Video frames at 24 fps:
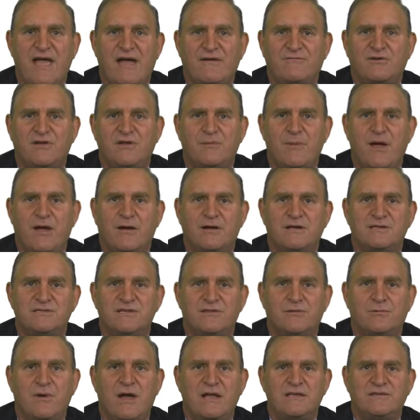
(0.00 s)
African Americans
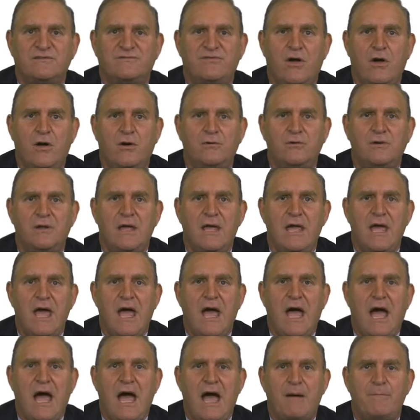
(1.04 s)
of the right to vote
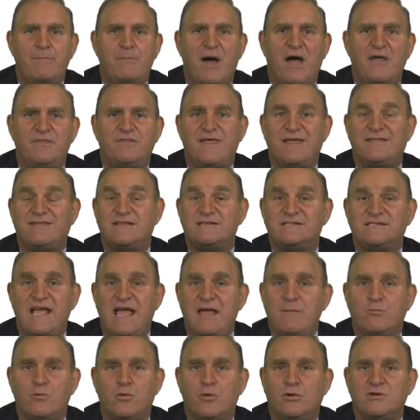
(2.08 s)
uh, but that the
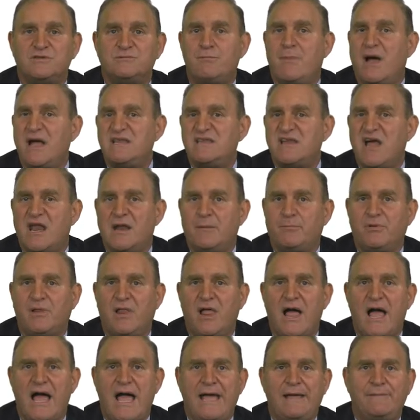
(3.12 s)
same rules might not
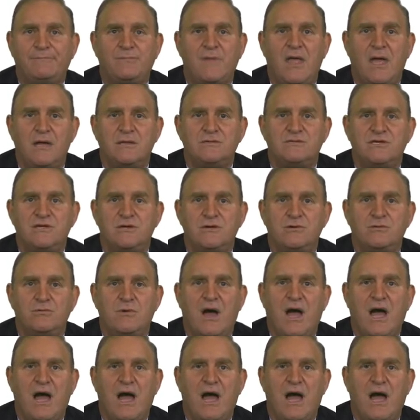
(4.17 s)
apply to,